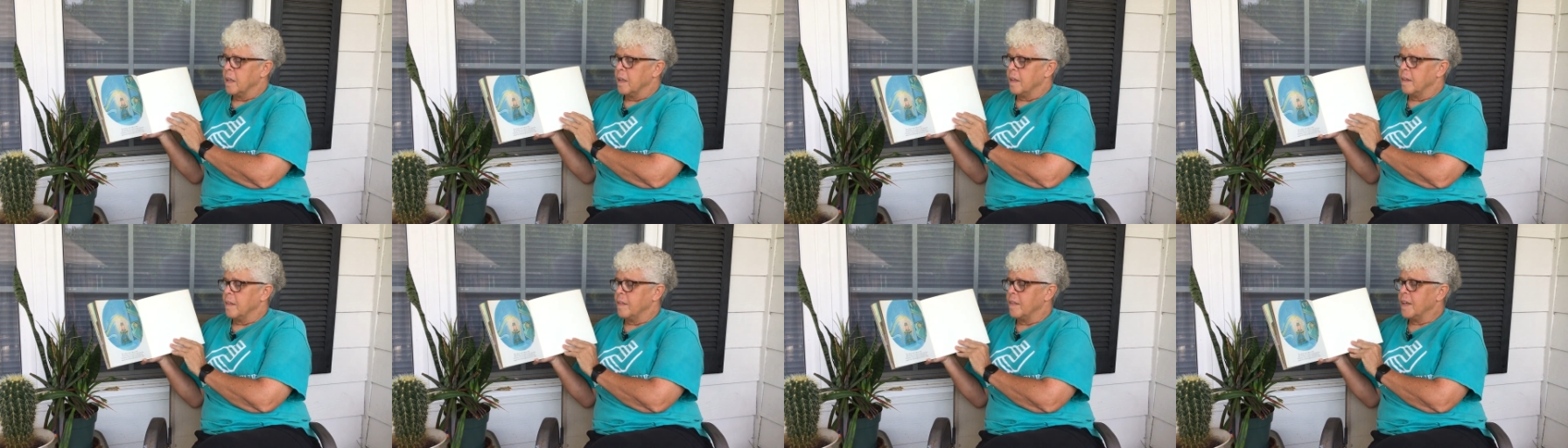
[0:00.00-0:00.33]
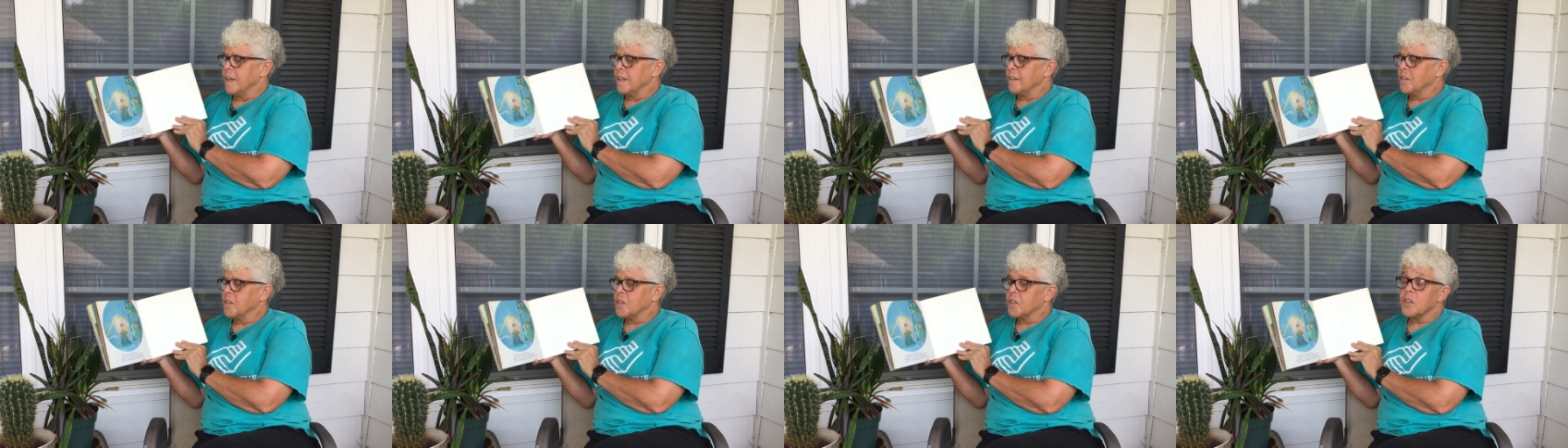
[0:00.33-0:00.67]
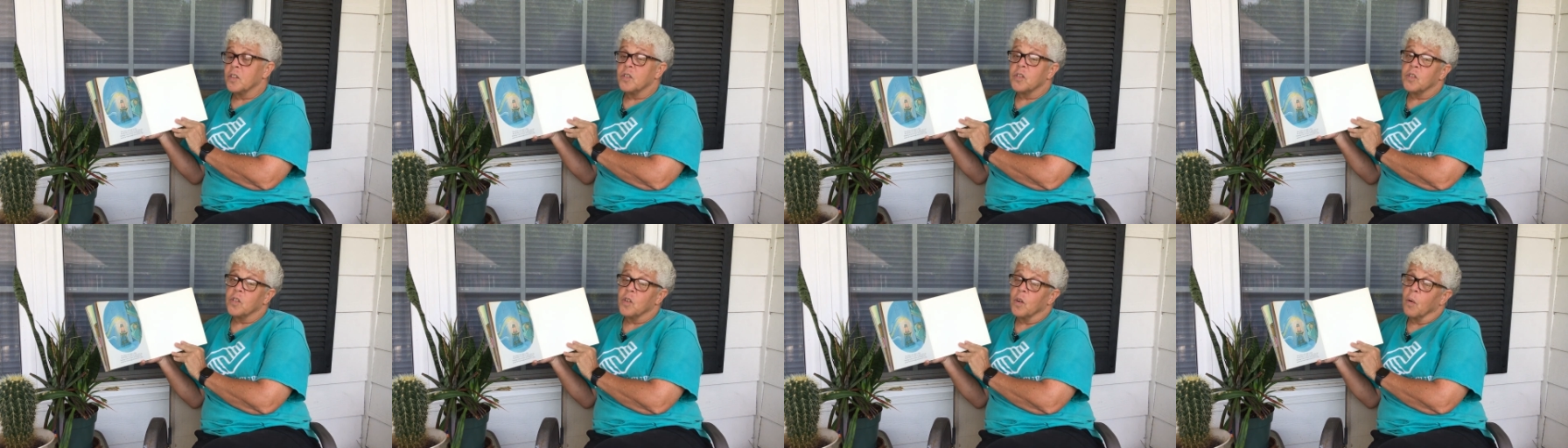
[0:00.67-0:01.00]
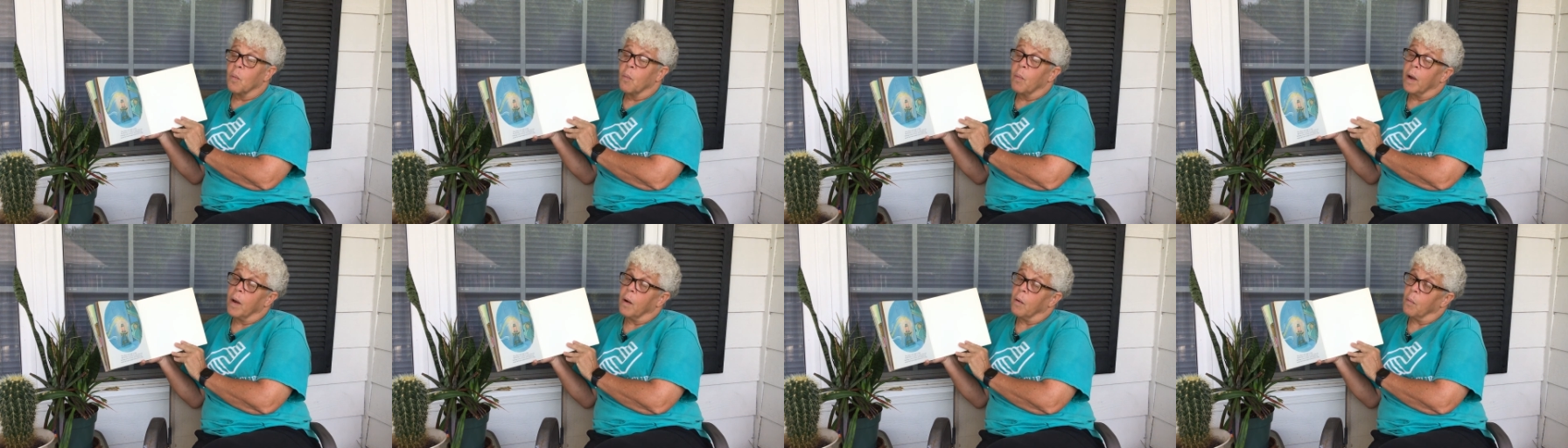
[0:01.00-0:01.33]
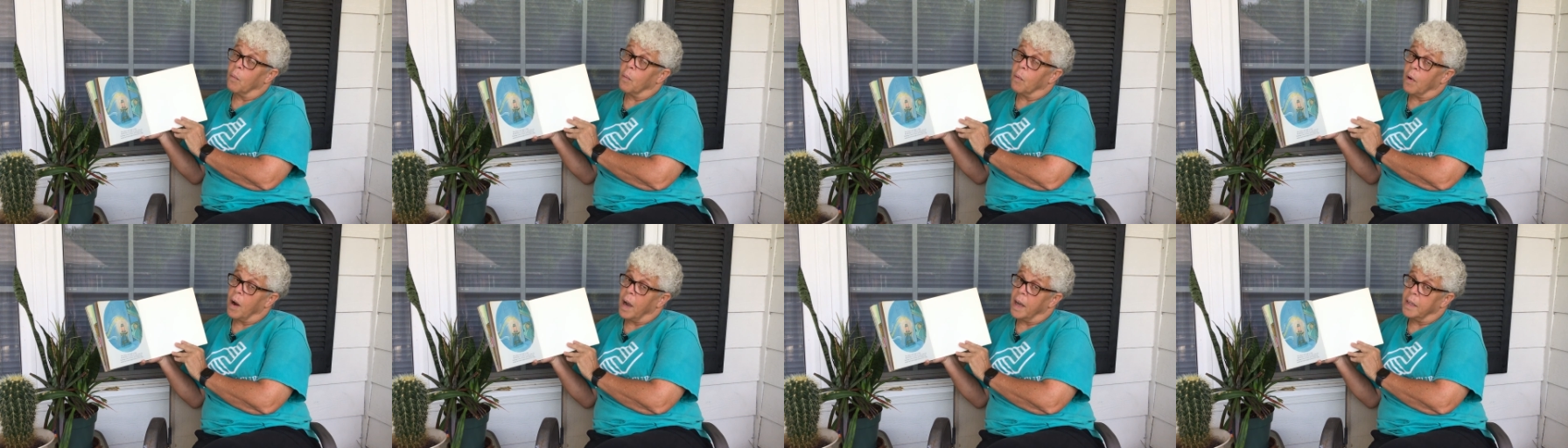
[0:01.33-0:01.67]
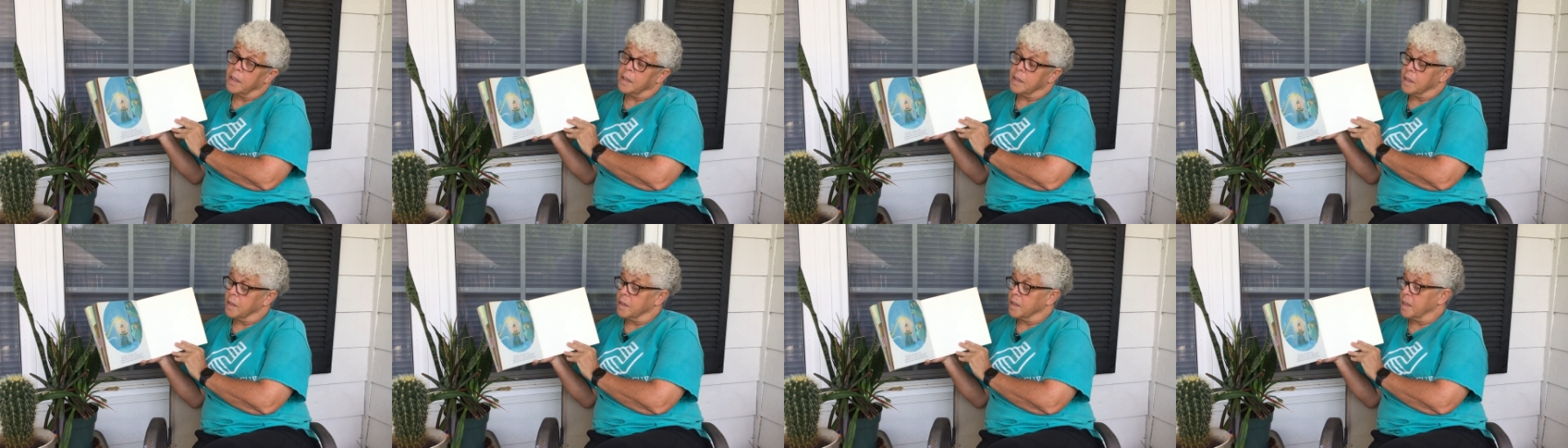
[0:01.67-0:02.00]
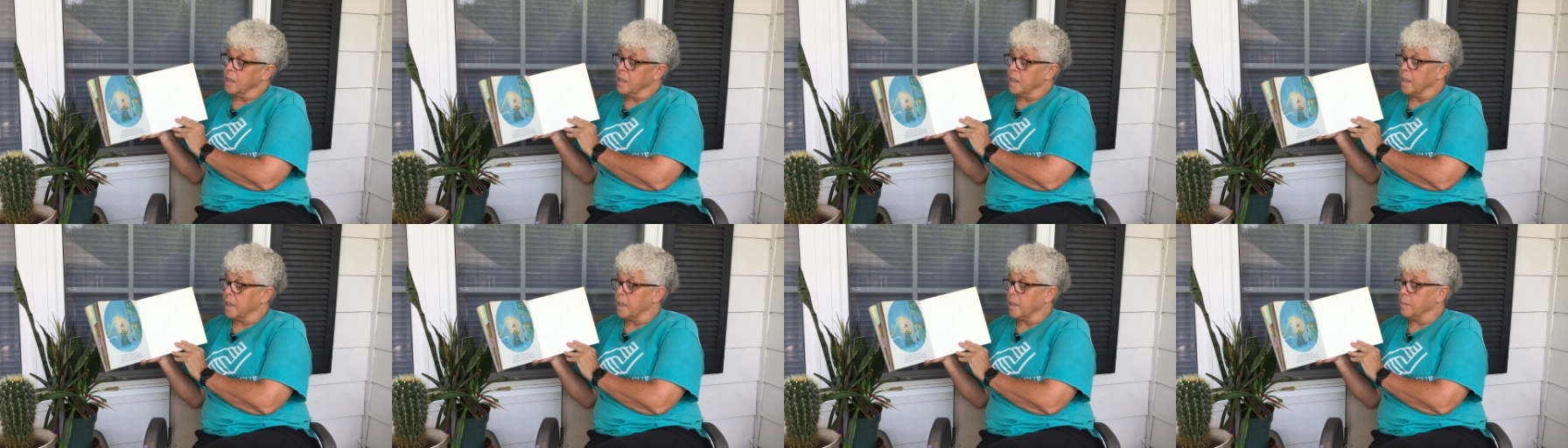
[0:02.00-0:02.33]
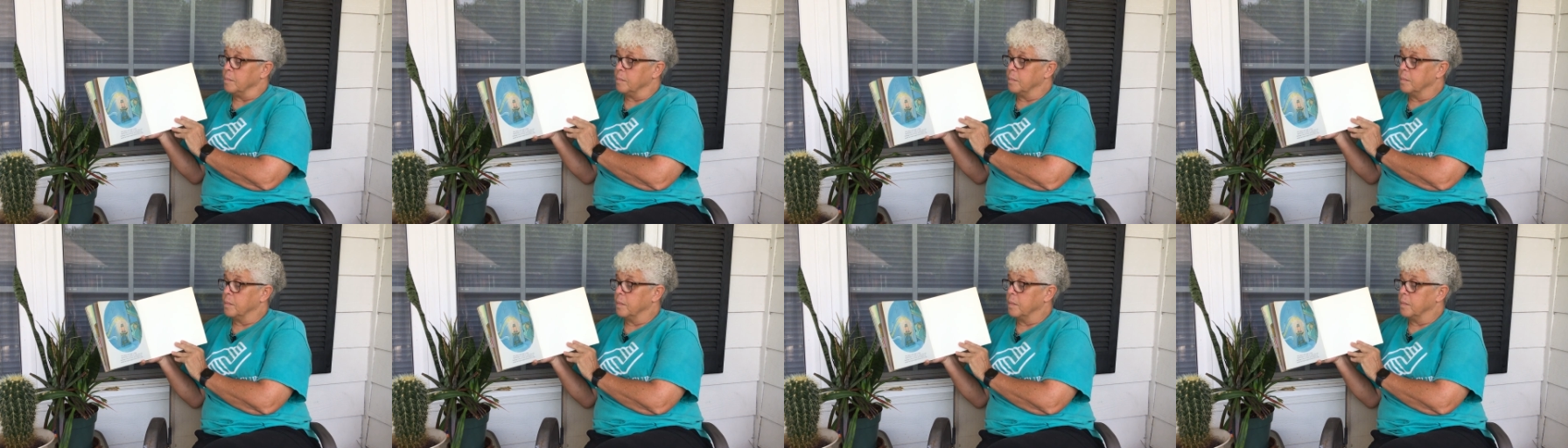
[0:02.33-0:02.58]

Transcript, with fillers: Then Sister went right to sleep.